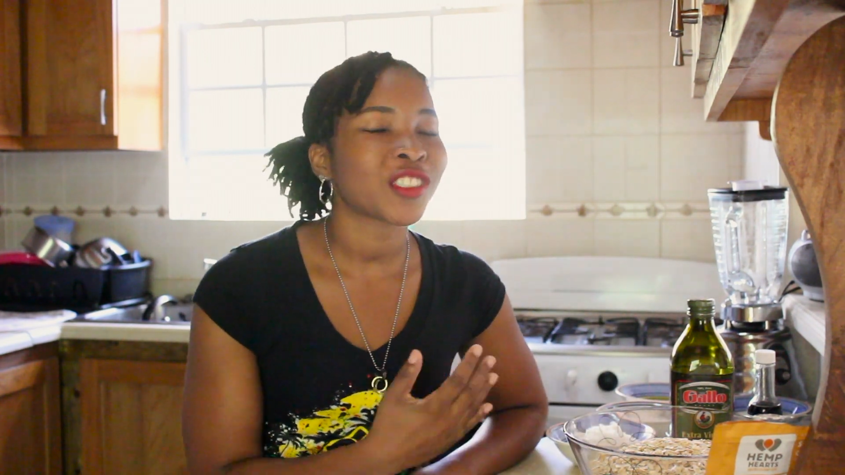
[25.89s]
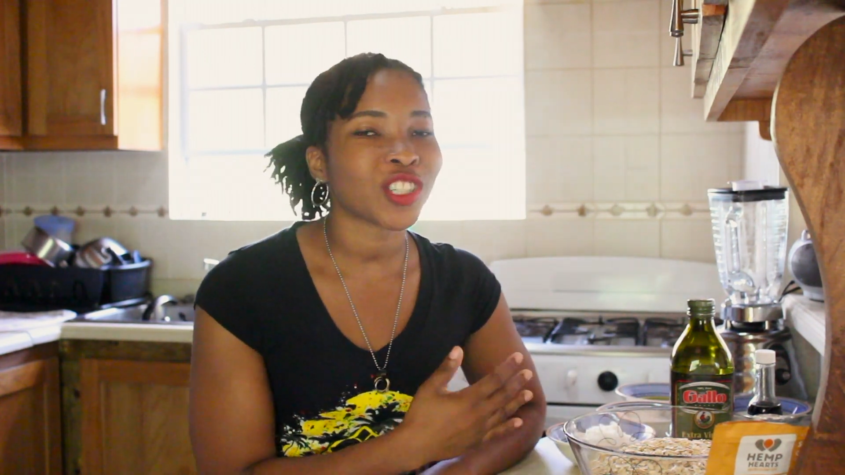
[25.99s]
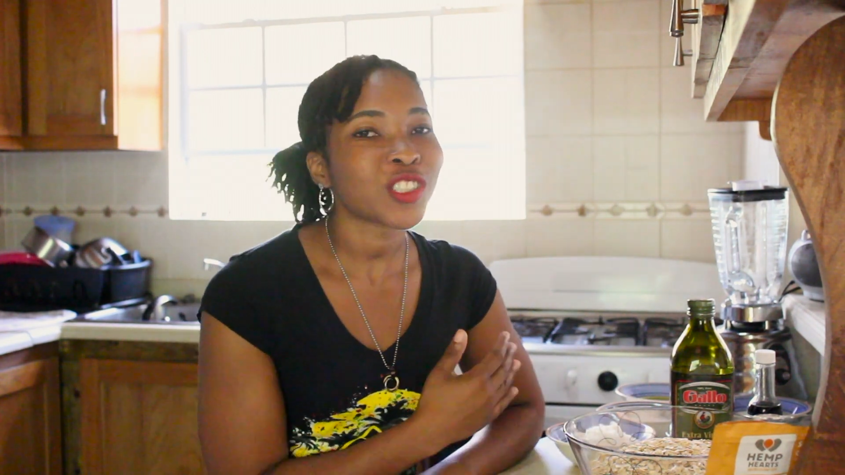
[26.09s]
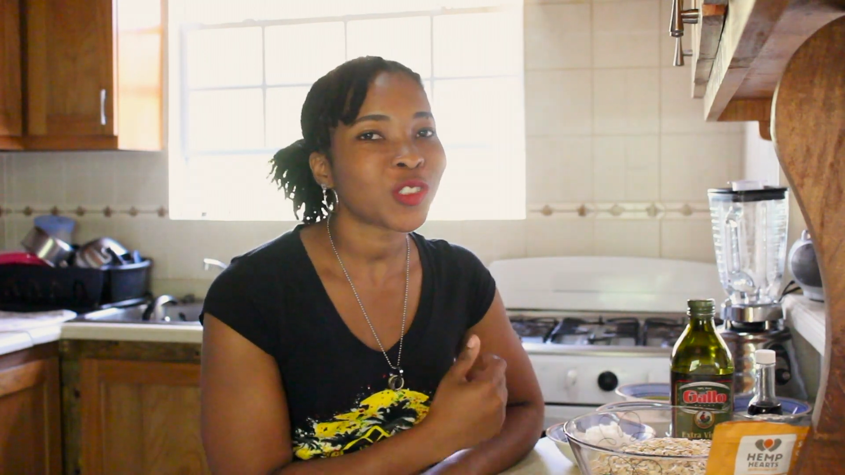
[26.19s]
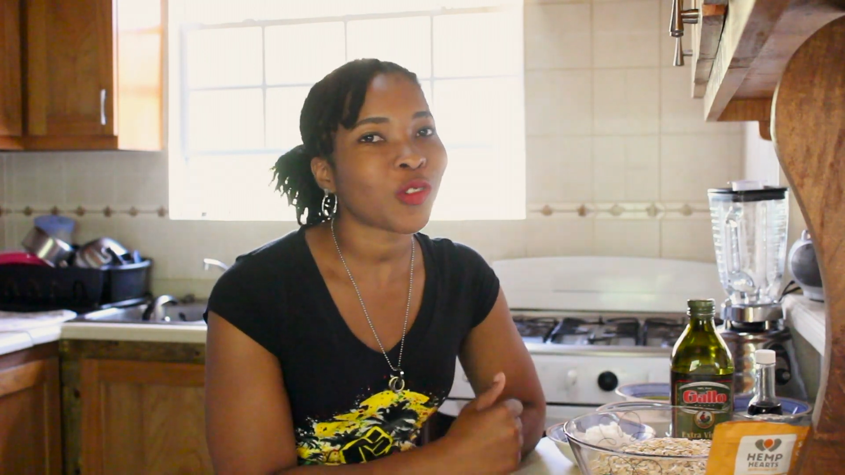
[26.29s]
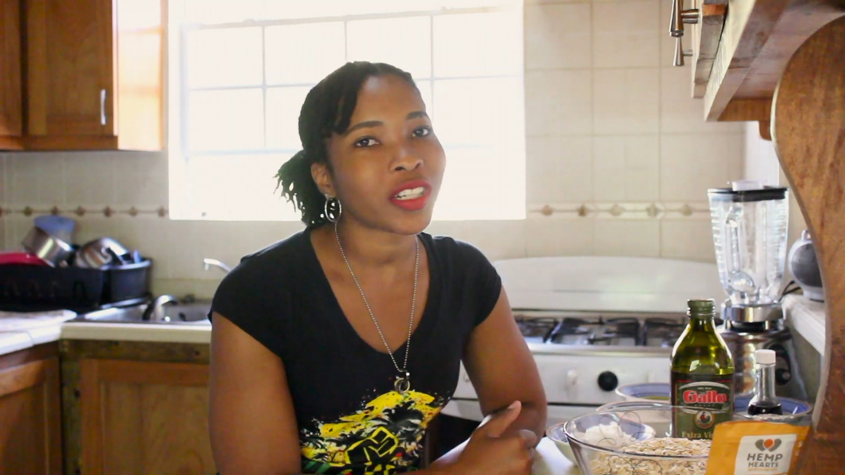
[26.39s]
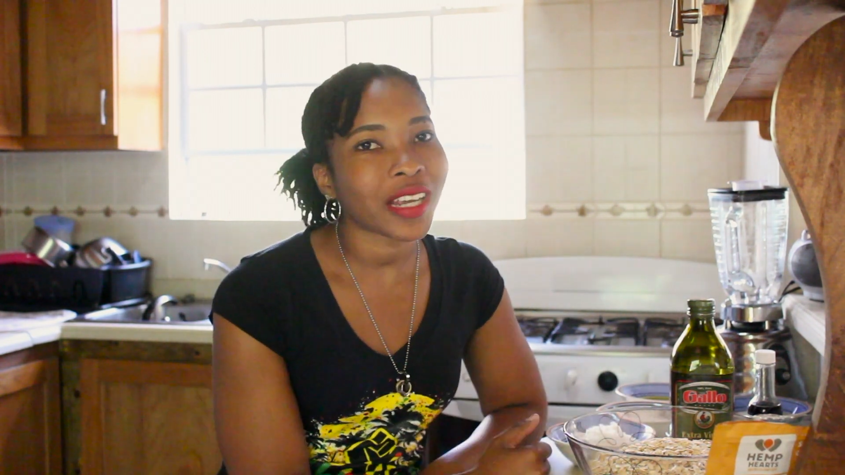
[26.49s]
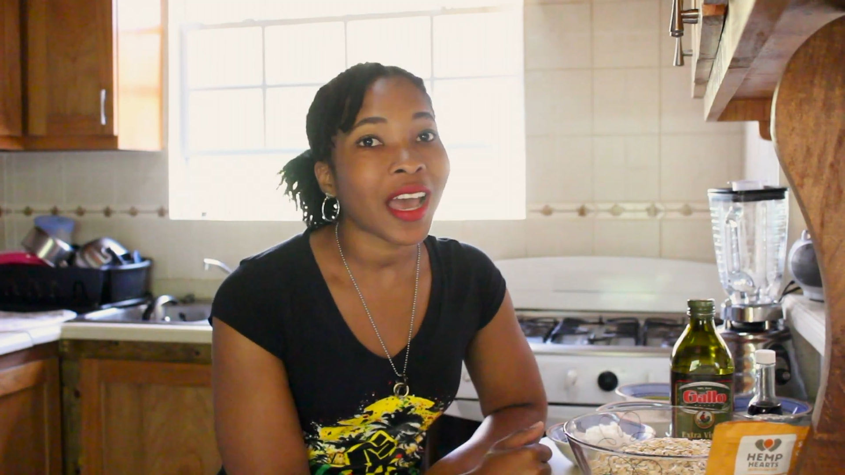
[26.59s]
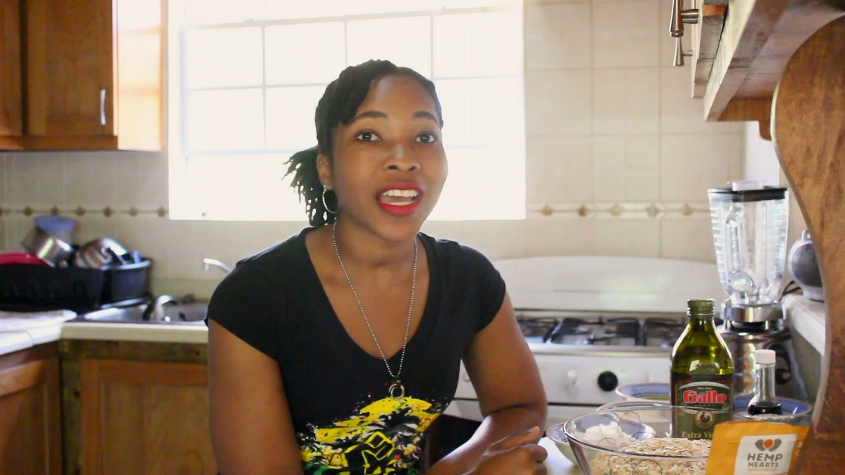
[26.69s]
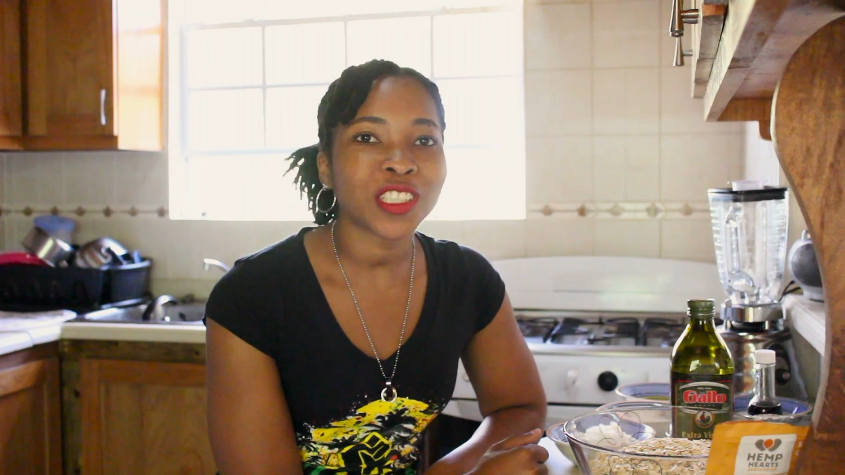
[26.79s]
just
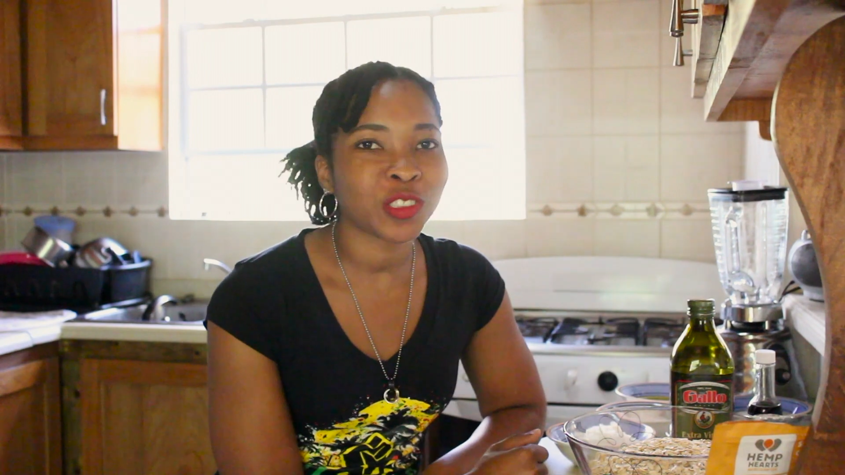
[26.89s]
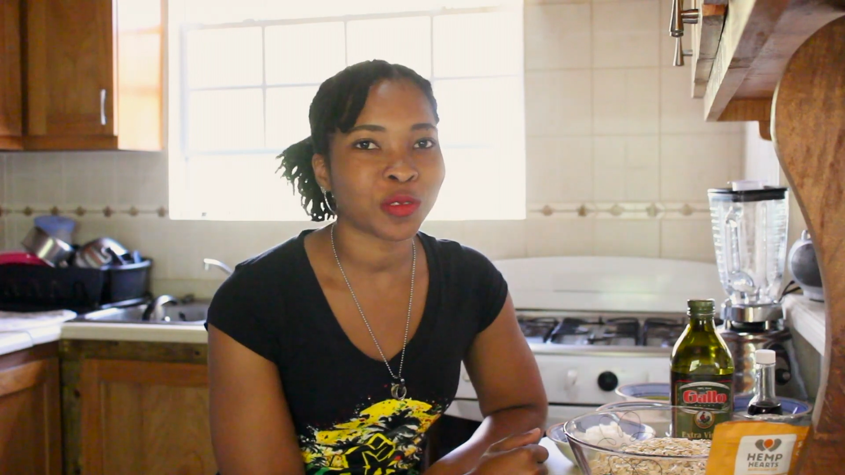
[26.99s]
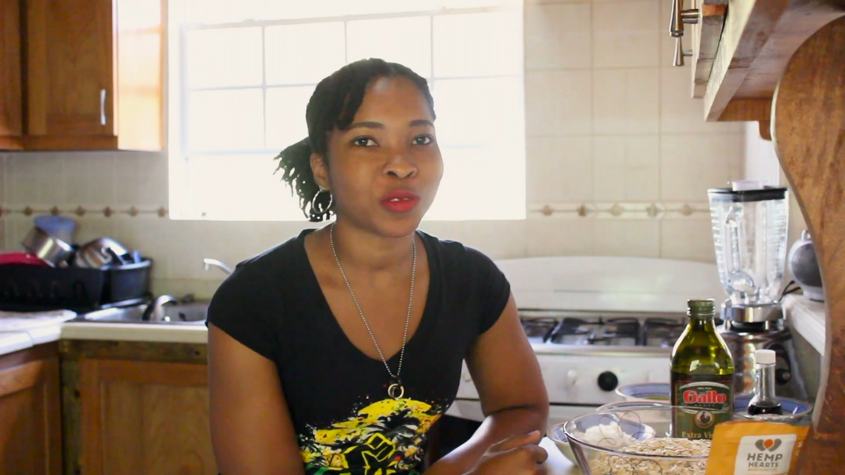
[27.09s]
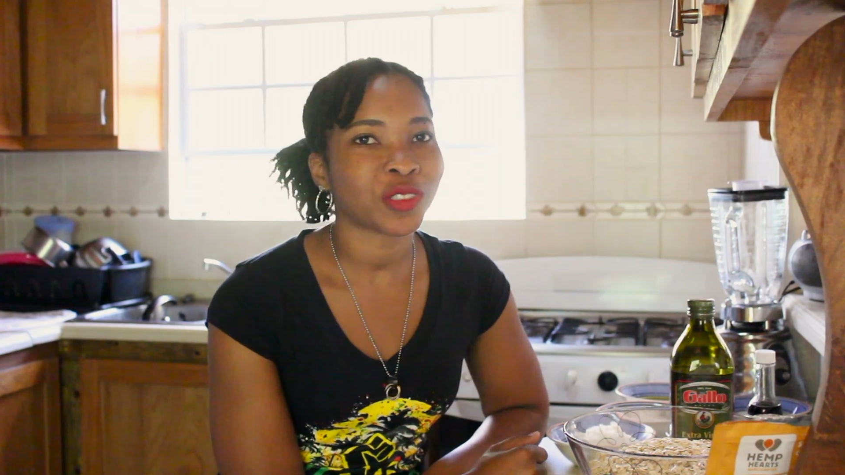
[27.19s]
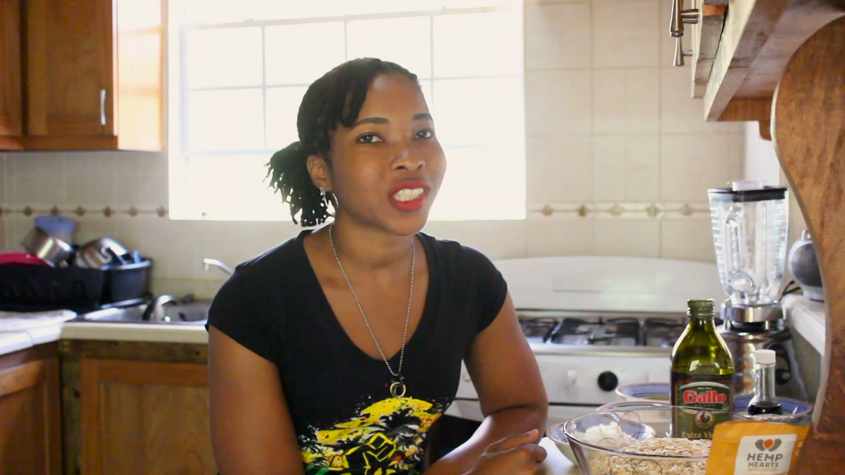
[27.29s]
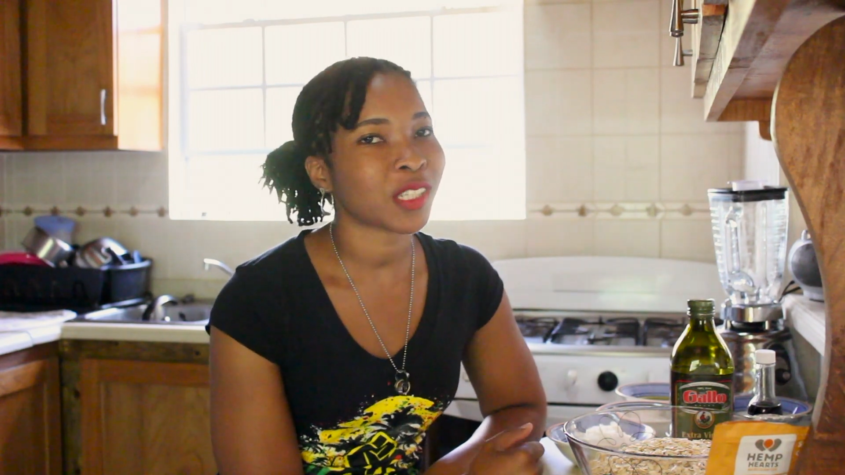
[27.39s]
what I do